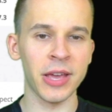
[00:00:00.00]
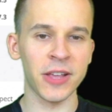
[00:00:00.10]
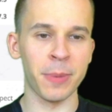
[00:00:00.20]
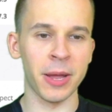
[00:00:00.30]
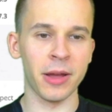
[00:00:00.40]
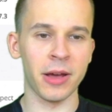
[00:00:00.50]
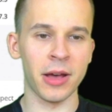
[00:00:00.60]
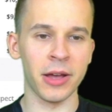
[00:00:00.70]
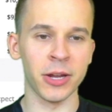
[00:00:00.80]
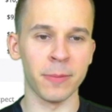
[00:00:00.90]
has been
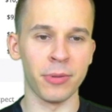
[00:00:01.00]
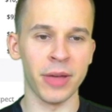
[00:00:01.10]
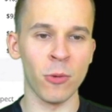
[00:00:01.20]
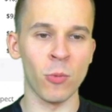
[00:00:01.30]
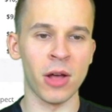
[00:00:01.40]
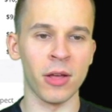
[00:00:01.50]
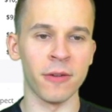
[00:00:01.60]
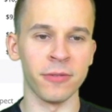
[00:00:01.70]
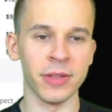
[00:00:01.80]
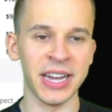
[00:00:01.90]
playing well
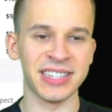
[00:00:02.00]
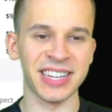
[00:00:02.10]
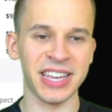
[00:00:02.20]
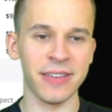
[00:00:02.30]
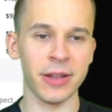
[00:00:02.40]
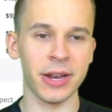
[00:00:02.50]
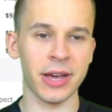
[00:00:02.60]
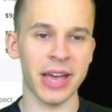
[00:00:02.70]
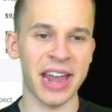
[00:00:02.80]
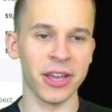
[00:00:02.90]
of late. Even
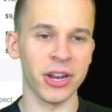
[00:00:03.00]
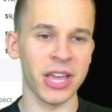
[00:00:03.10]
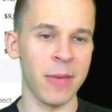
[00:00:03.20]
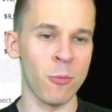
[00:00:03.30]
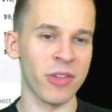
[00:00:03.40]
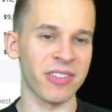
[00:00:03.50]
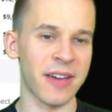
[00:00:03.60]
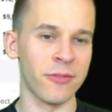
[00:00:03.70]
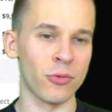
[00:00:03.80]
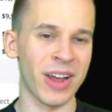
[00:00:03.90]
had a good game with
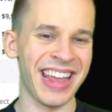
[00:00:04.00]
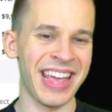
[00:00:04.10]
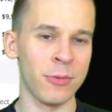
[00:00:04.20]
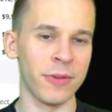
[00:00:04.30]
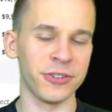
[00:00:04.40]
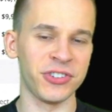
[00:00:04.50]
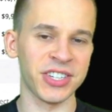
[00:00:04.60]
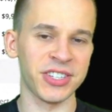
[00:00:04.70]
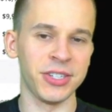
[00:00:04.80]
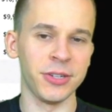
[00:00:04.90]
Kevin Durant in, went for
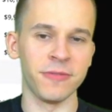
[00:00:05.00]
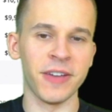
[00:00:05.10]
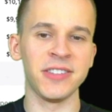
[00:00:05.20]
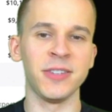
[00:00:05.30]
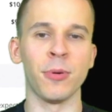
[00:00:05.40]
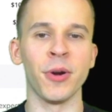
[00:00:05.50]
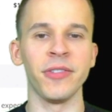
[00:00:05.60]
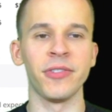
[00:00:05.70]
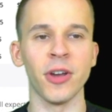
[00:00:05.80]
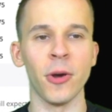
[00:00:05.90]
62 fantasy
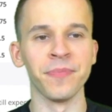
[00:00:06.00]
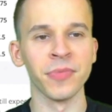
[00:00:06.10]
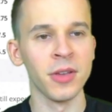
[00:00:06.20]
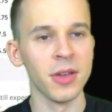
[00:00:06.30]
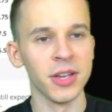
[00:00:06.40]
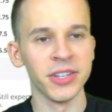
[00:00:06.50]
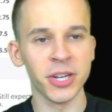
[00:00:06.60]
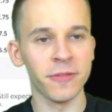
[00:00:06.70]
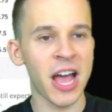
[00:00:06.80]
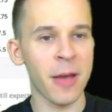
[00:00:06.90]
points. So
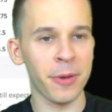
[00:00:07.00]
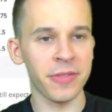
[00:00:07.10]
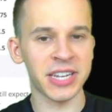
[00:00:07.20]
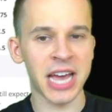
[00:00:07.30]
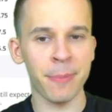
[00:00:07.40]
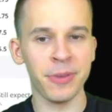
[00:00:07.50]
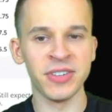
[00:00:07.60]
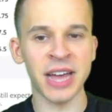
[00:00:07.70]
still viable at the top. He's not